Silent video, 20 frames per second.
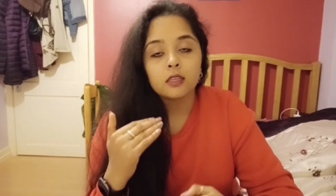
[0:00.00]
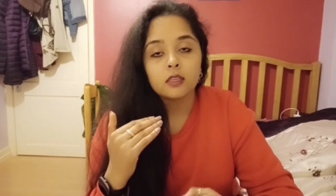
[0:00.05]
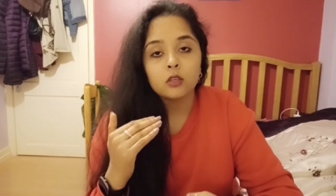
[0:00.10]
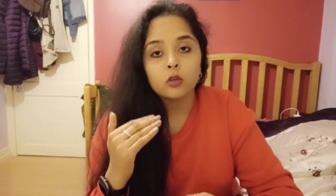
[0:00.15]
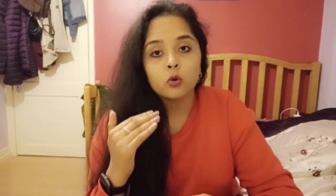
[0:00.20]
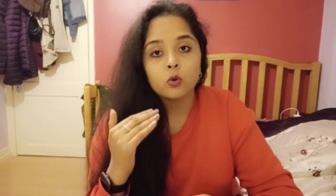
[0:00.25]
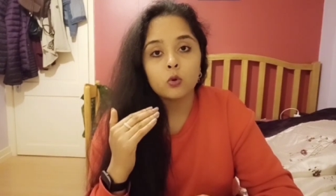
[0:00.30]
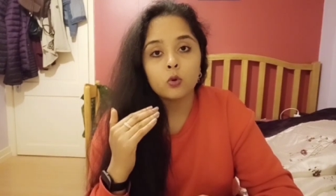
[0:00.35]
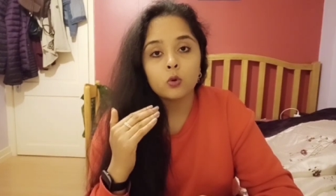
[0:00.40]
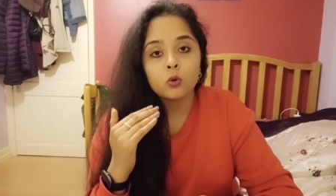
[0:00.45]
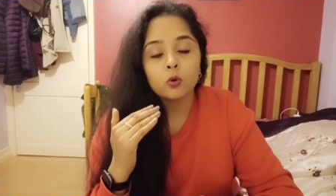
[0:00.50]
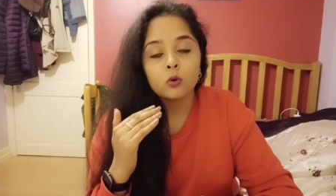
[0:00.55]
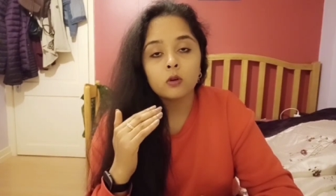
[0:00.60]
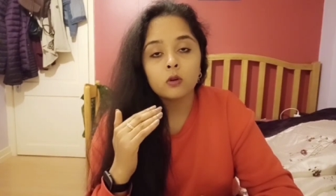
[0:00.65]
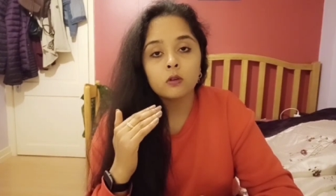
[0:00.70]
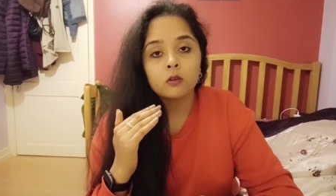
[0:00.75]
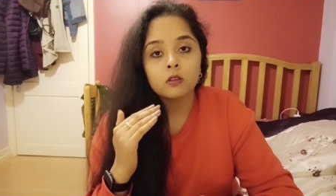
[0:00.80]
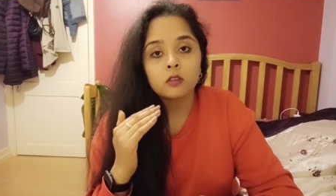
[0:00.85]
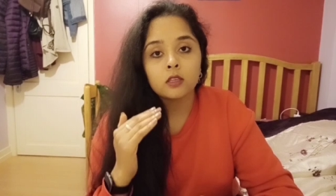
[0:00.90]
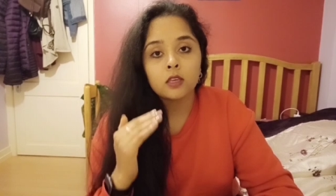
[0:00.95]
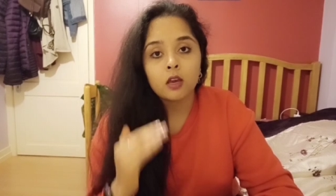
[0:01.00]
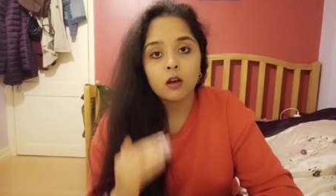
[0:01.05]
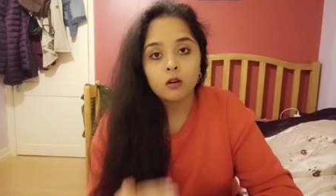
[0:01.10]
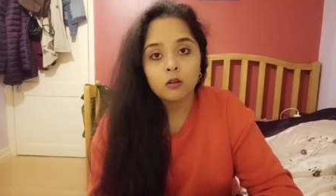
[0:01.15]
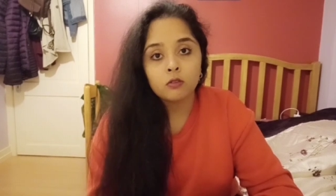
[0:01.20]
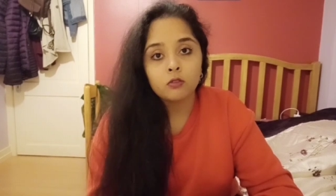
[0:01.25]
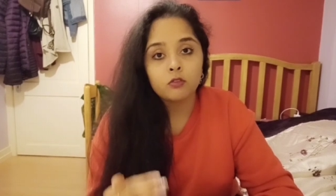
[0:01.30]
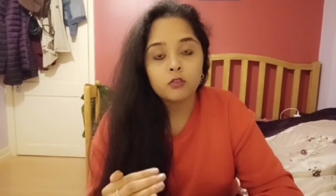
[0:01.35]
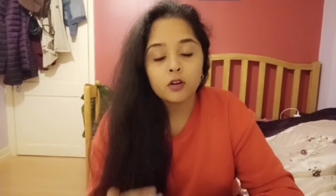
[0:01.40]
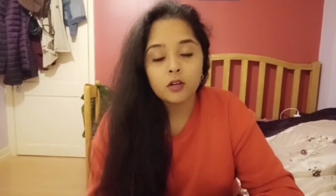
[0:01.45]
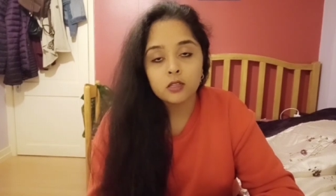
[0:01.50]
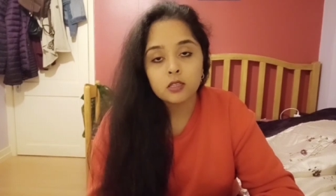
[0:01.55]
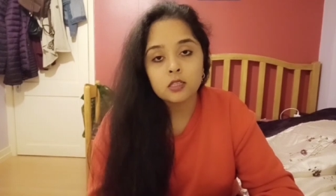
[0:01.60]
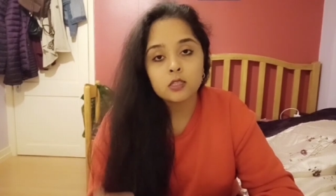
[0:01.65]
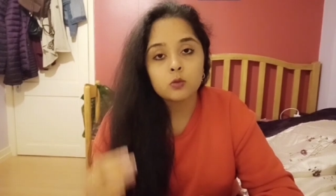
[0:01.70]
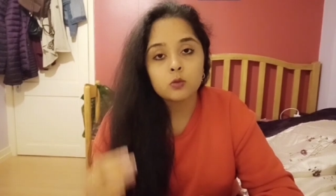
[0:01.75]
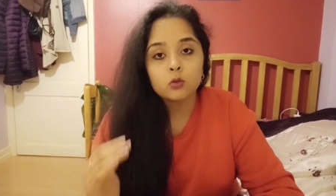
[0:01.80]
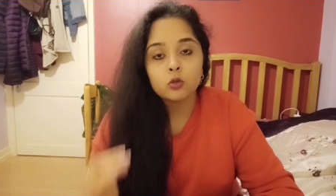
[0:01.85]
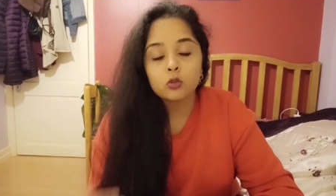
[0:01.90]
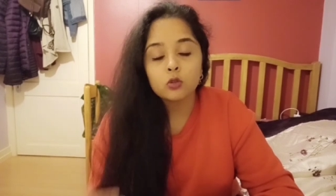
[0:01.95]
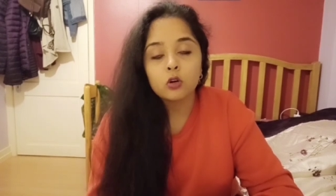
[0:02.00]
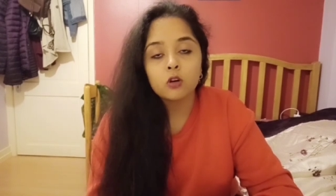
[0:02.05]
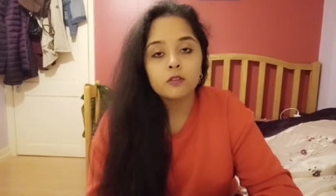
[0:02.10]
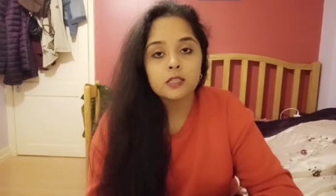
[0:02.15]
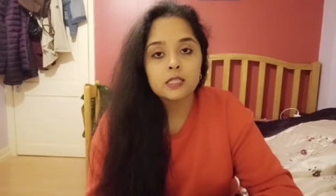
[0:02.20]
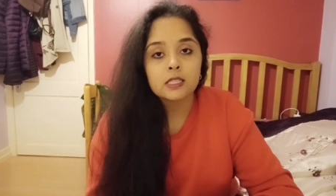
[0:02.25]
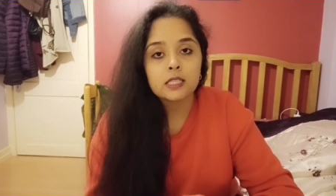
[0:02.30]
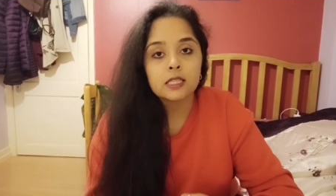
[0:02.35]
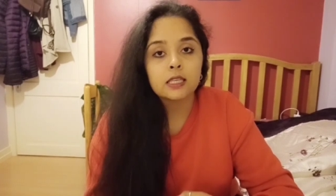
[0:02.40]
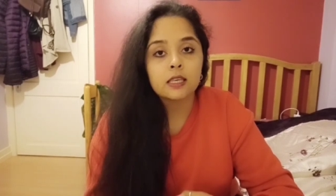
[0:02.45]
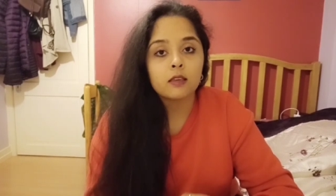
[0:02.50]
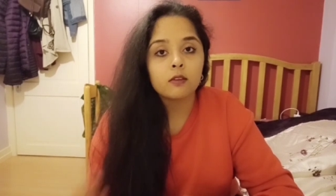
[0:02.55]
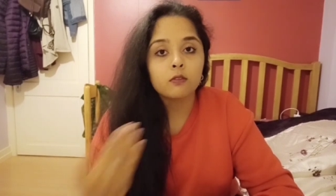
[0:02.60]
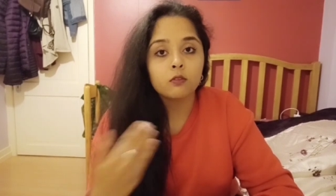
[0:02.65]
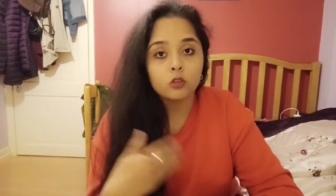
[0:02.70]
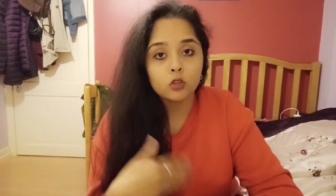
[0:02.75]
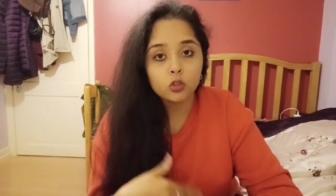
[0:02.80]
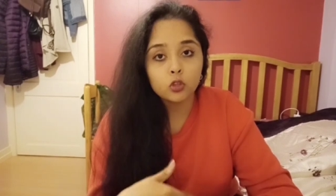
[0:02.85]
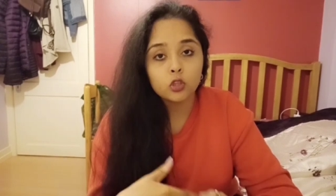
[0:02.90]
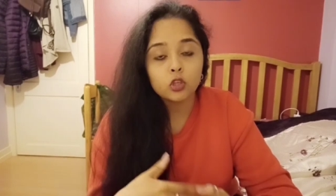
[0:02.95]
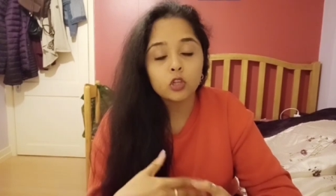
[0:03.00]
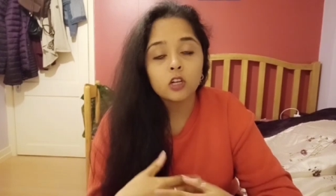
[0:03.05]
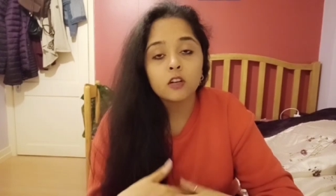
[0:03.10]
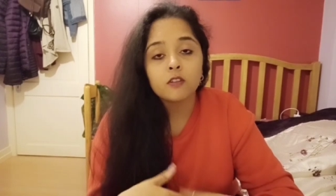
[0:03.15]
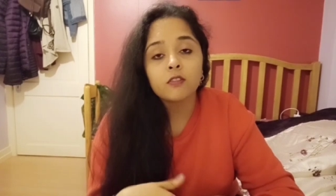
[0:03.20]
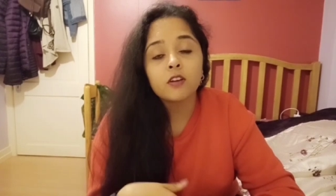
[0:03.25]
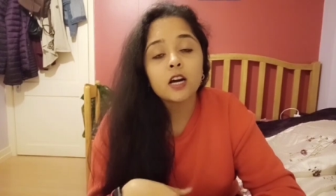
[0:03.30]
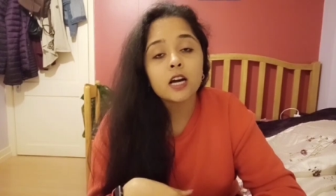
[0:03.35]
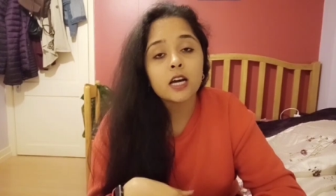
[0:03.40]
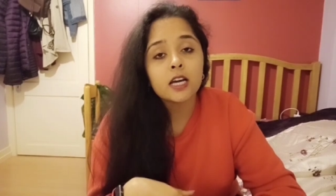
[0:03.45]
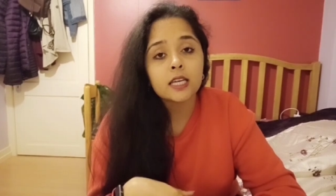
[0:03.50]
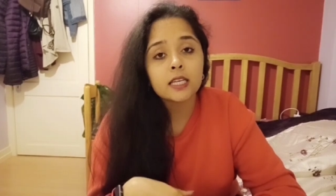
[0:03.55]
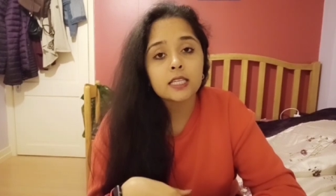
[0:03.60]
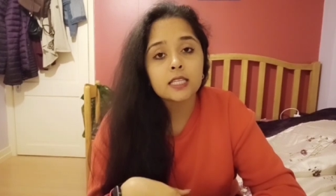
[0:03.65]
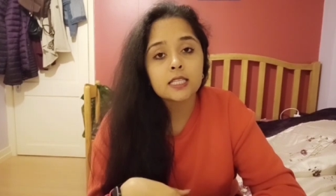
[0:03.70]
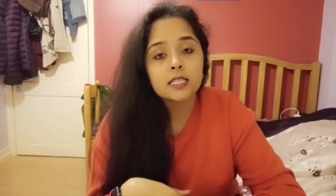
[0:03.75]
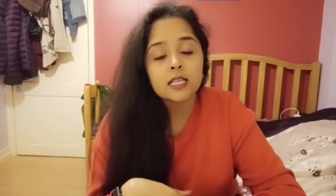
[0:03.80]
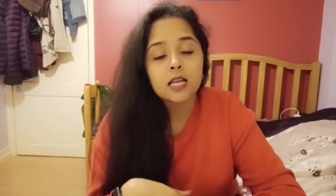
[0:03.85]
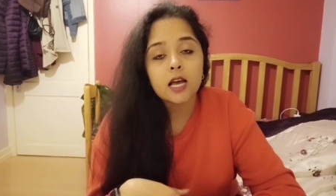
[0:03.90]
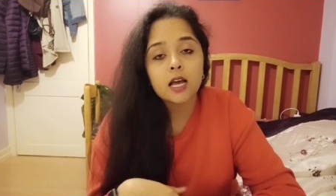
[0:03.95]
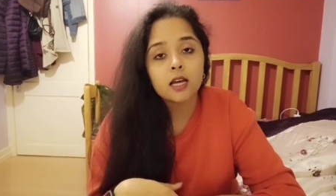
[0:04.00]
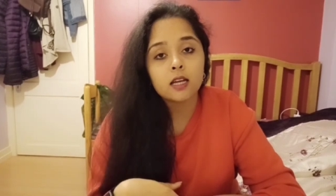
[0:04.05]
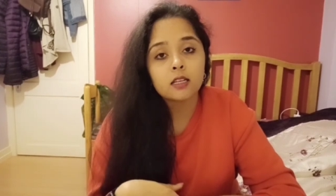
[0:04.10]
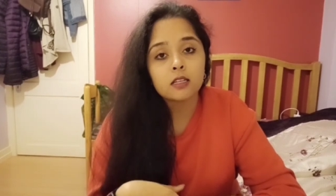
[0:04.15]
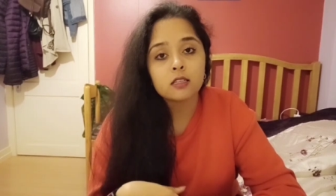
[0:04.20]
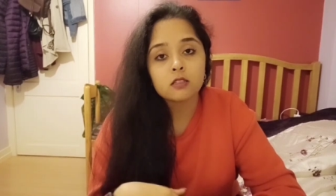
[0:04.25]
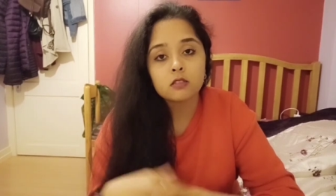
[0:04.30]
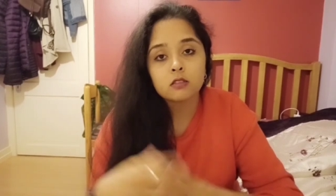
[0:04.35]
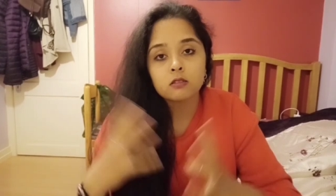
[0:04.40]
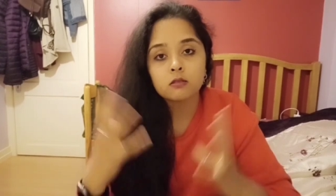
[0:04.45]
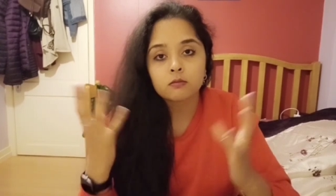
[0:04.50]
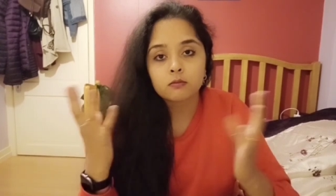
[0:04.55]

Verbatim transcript: your girlfriends would obviously give you good advice and